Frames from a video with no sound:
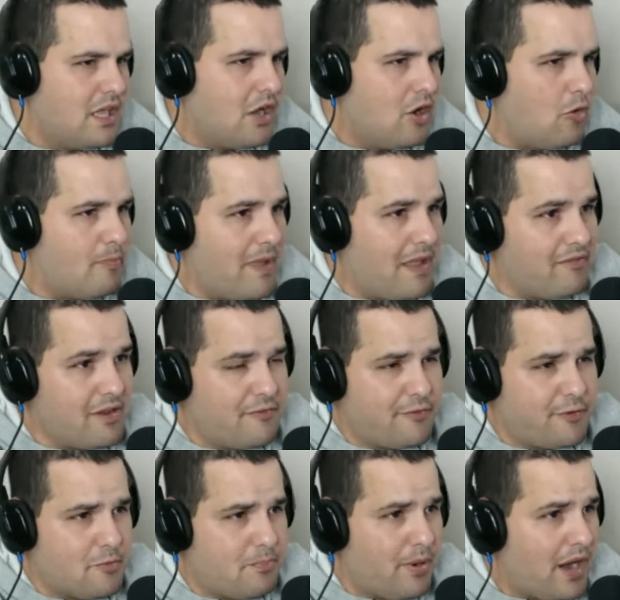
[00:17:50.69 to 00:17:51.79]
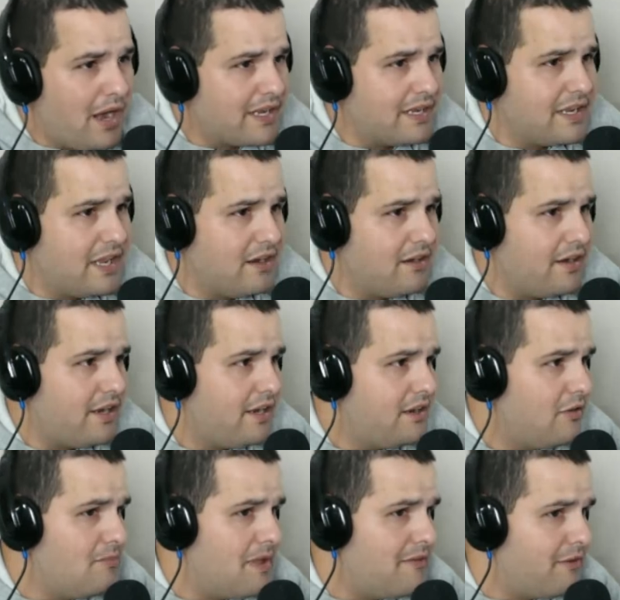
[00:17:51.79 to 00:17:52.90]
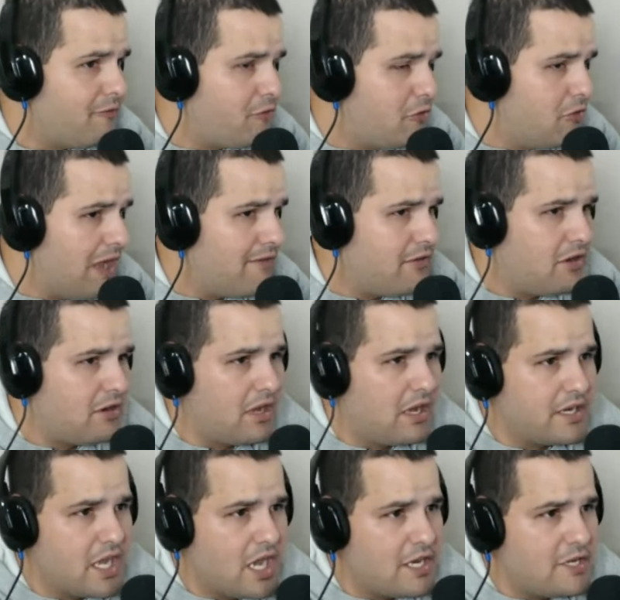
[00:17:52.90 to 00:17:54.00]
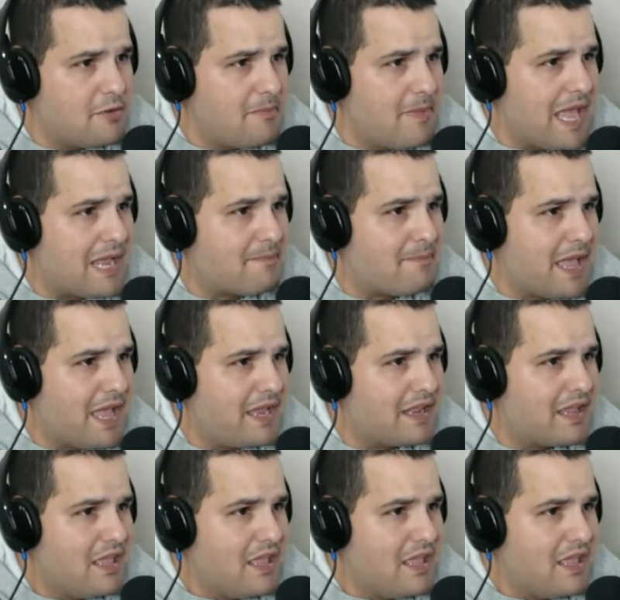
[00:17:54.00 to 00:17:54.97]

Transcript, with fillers: Or maybe if you pocket carry, or maybe if you have a, a gun in your backpack,